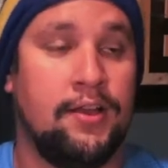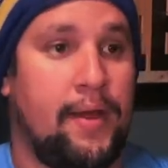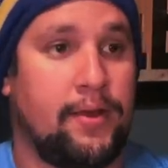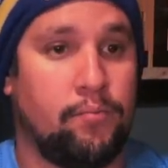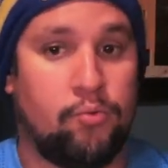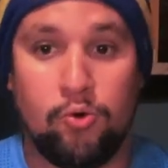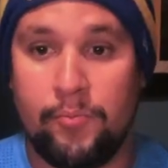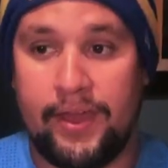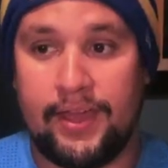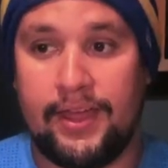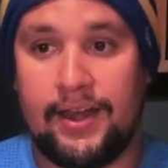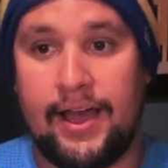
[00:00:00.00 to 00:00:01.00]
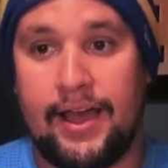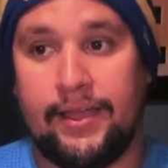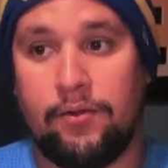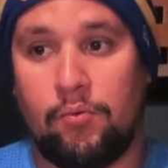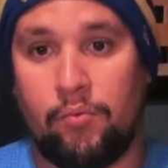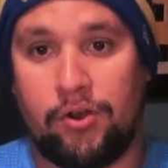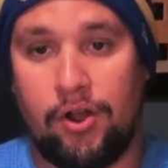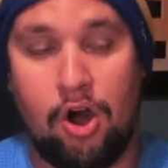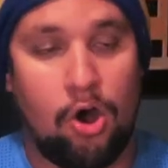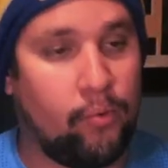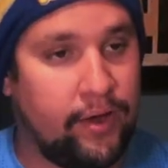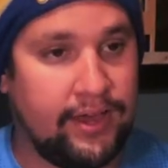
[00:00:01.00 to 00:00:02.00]
My roommate and I would
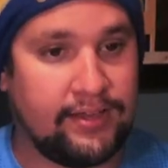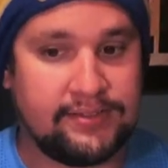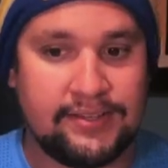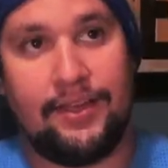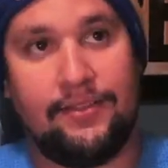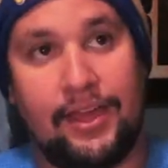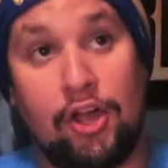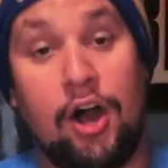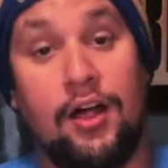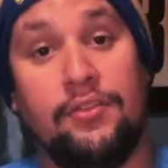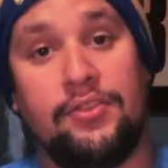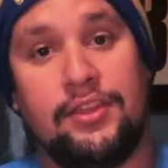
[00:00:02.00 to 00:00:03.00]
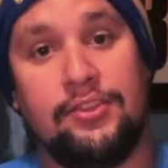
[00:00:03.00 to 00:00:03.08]
always, they called